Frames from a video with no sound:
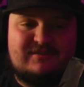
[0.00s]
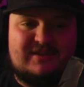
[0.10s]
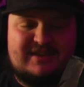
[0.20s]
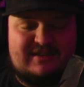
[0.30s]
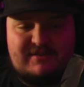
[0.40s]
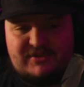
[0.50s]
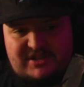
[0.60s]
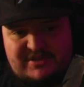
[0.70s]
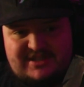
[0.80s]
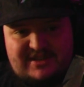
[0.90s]
Like, every
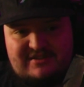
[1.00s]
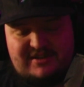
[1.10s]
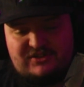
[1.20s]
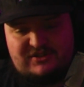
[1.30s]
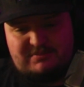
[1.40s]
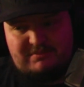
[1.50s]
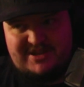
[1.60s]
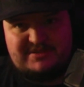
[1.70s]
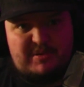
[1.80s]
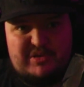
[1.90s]
time I sit down, it just
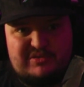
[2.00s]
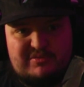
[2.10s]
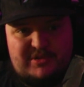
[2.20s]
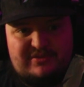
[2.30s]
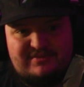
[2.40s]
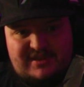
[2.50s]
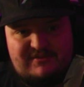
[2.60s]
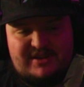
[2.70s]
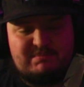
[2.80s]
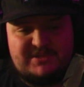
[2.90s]
makes me miserable if
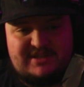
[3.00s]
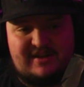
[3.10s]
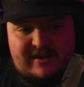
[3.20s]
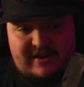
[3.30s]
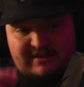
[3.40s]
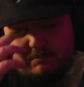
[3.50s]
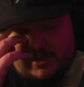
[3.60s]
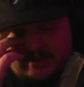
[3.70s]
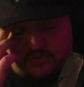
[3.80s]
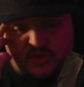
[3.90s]
I sit down and,
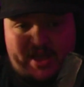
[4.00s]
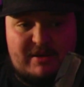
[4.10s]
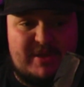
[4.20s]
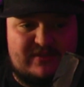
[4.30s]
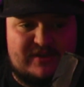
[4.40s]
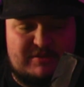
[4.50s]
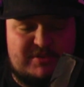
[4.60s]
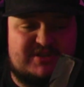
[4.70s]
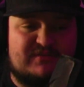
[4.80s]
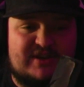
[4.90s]
like, try to make, like, a
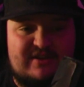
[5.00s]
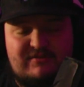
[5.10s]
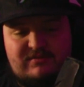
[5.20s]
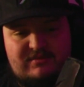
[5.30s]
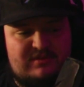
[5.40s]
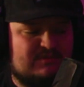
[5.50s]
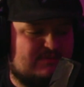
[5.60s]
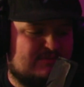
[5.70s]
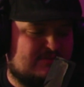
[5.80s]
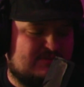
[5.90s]
music video.
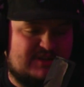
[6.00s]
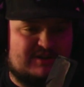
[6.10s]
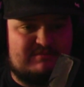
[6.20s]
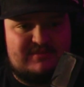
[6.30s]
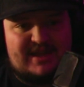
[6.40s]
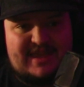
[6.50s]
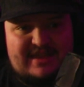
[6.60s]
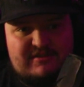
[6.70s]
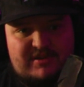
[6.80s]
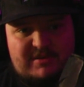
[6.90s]
You know, I can't
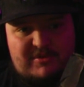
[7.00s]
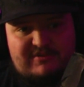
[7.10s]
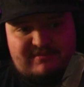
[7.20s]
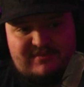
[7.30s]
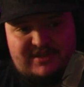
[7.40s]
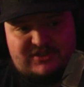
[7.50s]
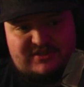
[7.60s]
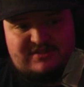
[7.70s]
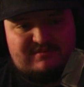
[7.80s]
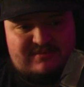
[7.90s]
do it anymore. It
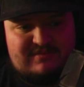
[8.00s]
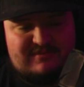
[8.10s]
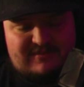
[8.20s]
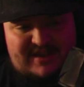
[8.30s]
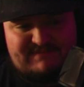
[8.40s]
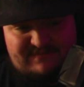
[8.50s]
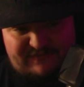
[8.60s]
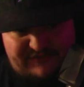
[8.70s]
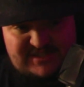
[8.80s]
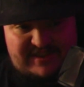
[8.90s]
just,
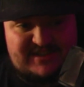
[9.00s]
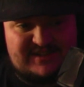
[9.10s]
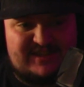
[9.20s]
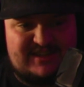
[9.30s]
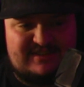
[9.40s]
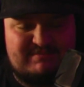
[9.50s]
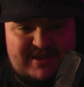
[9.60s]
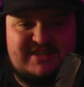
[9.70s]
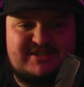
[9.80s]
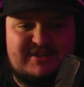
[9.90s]
physically
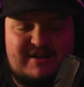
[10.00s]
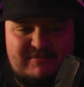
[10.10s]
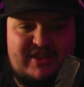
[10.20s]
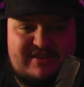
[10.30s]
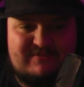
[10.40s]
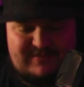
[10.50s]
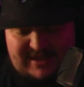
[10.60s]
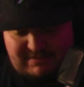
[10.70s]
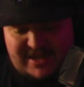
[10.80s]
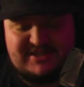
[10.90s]
makes,
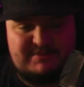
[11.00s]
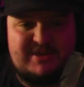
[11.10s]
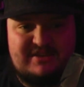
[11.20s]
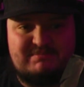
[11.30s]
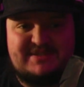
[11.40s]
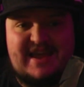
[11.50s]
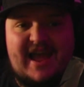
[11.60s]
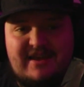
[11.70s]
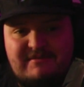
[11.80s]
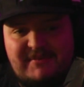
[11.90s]
it makes me sad.